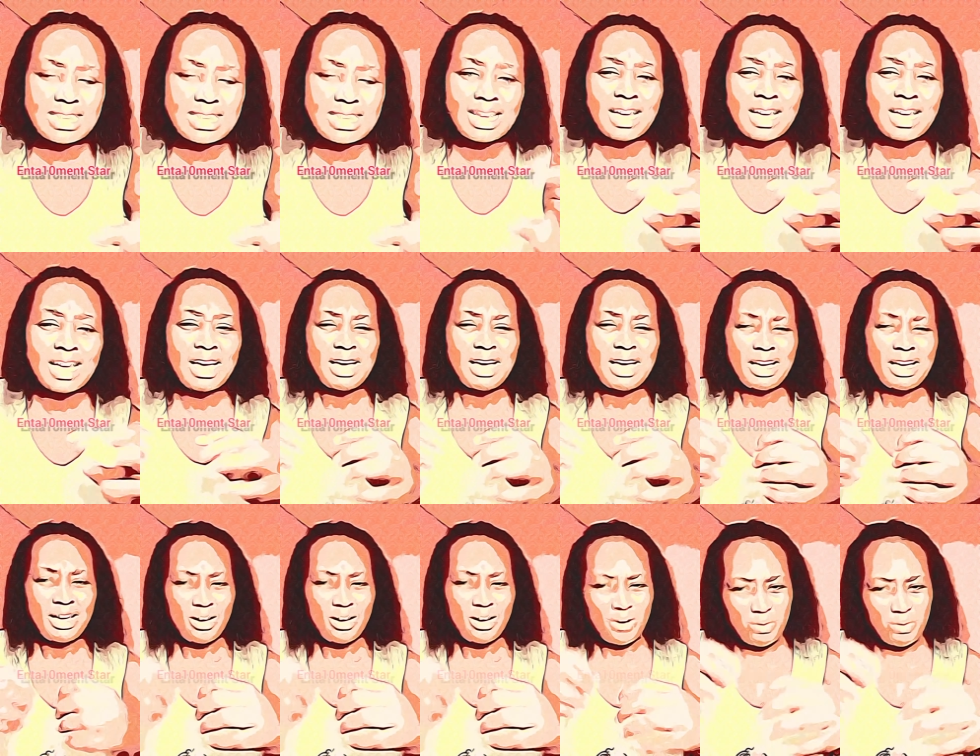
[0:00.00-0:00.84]

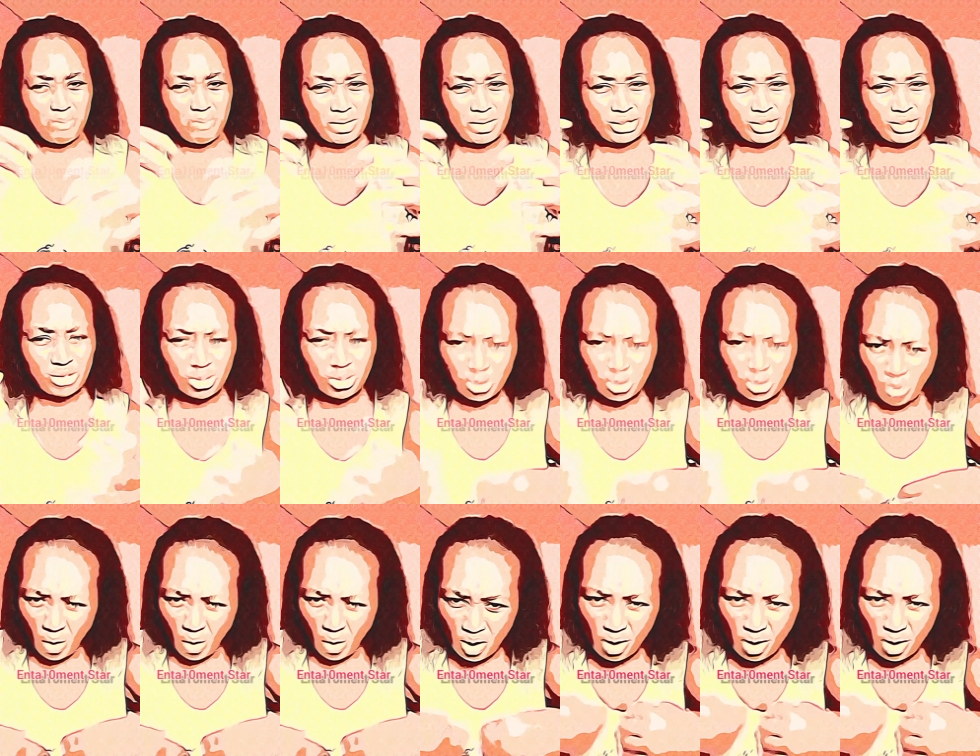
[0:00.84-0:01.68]
Show love. You
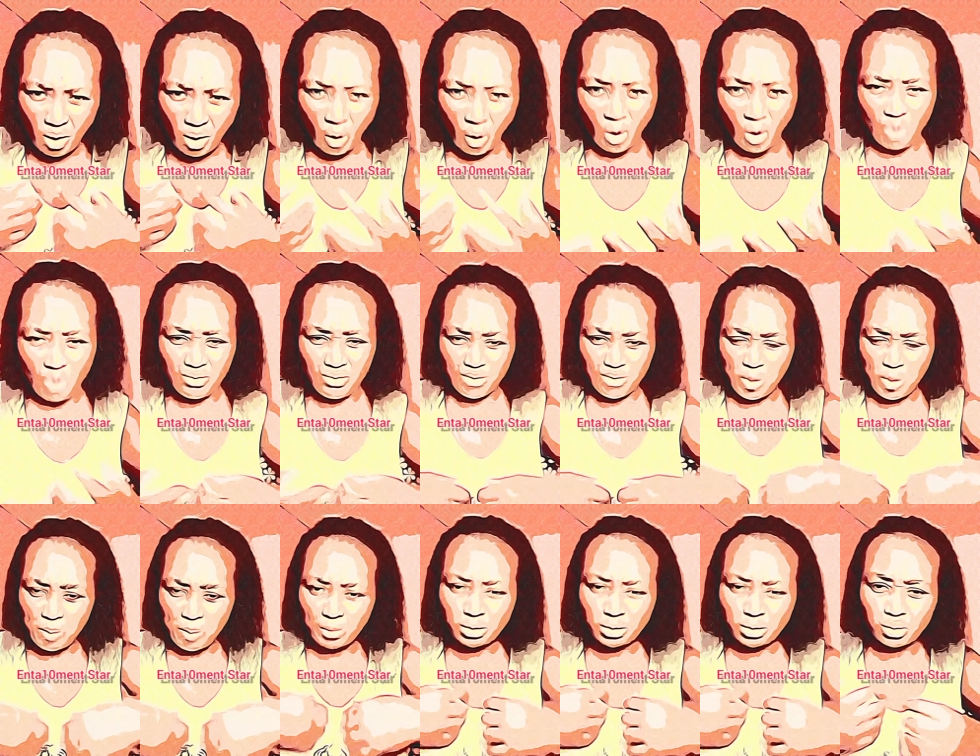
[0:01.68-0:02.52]
people should learn how
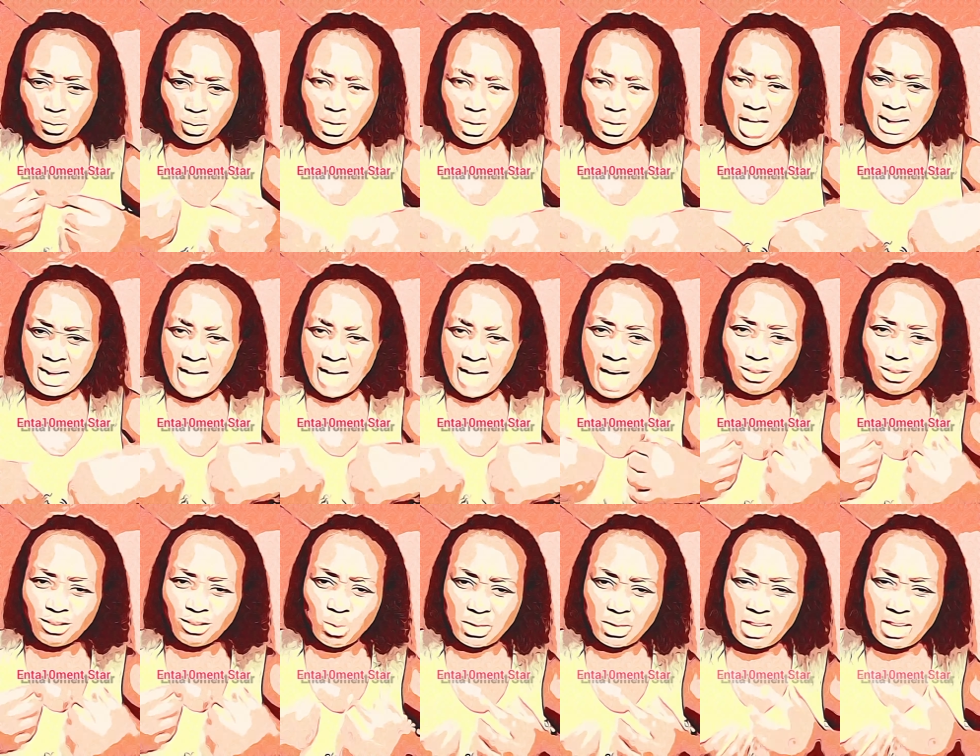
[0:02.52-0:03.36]
to develop love,
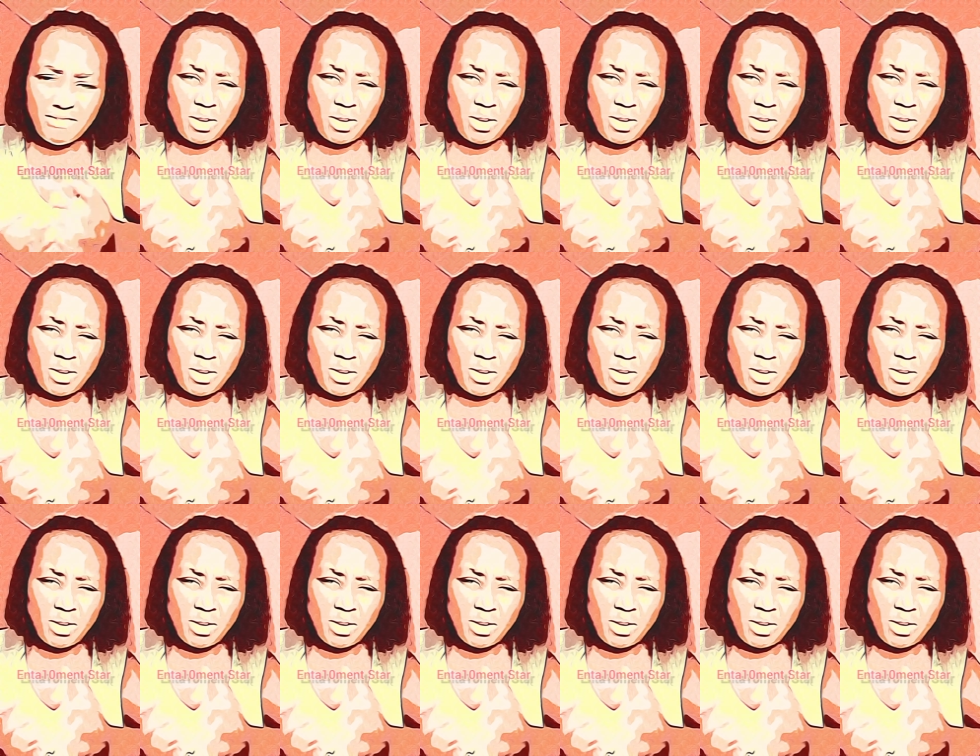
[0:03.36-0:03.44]
because